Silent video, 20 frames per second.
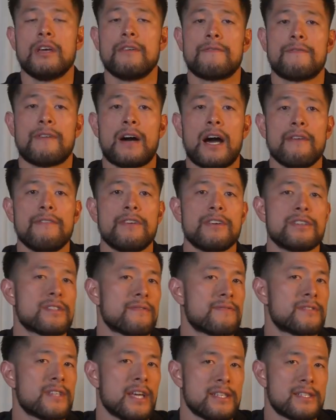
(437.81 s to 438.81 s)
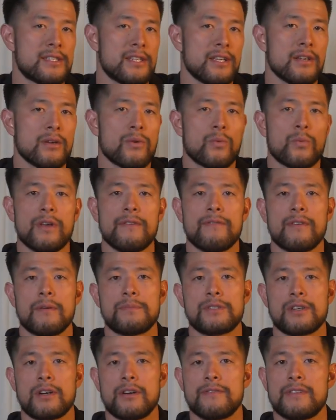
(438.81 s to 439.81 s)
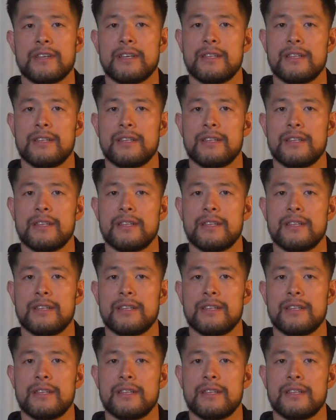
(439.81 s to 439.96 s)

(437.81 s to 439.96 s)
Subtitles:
In 5 years of testing, we've observed